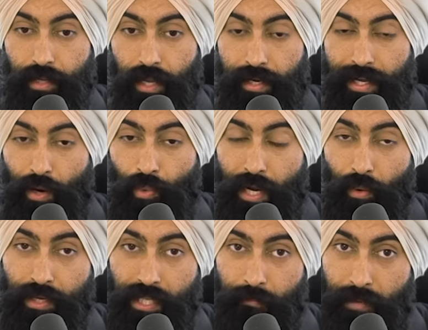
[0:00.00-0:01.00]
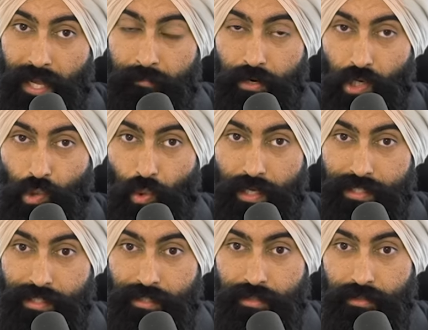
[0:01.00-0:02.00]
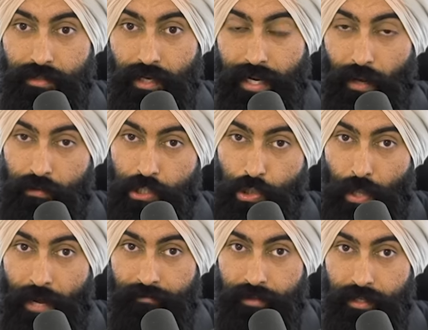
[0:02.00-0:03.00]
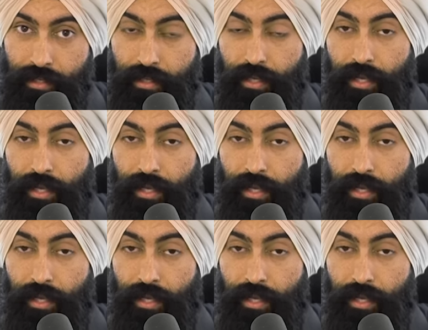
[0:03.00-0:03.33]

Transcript: And now when I would get payment requests and I was traveling,